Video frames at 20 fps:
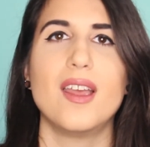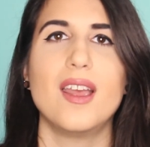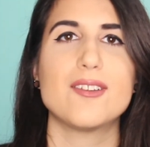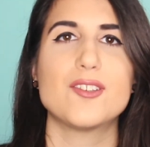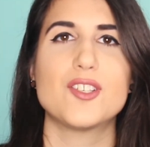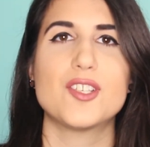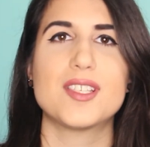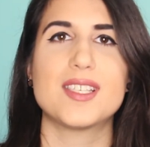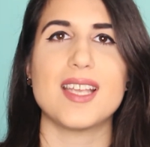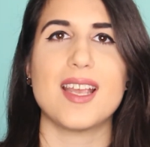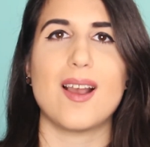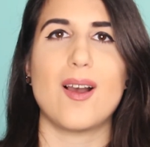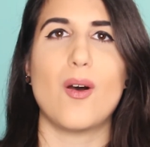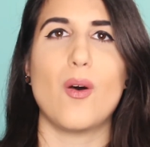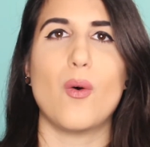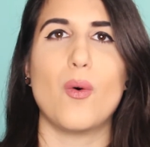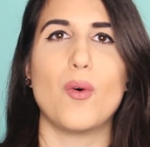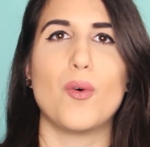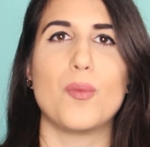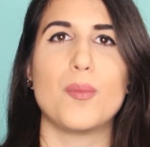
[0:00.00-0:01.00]
And I was just at
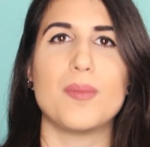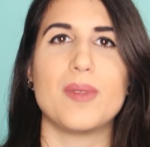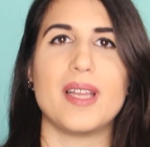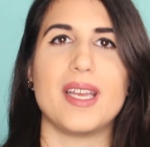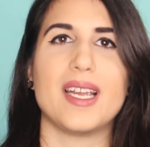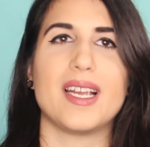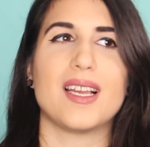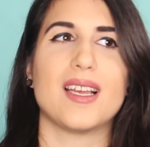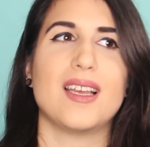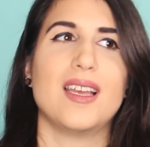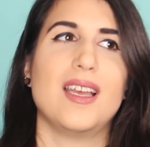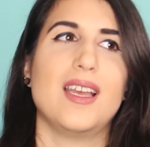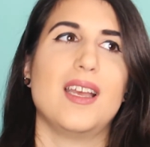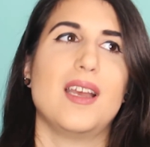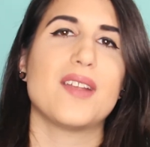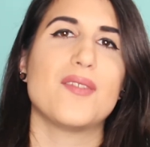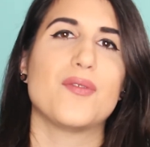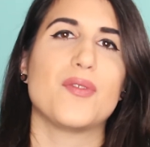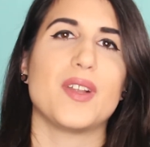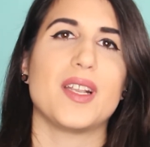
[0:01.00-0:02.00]
home like
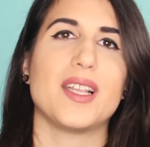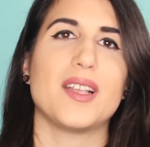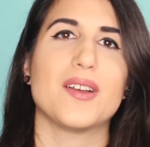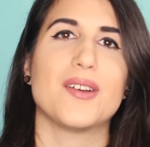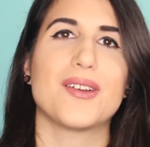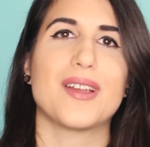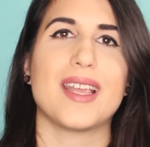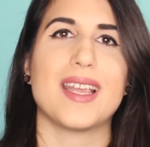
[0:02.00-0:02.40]
playing video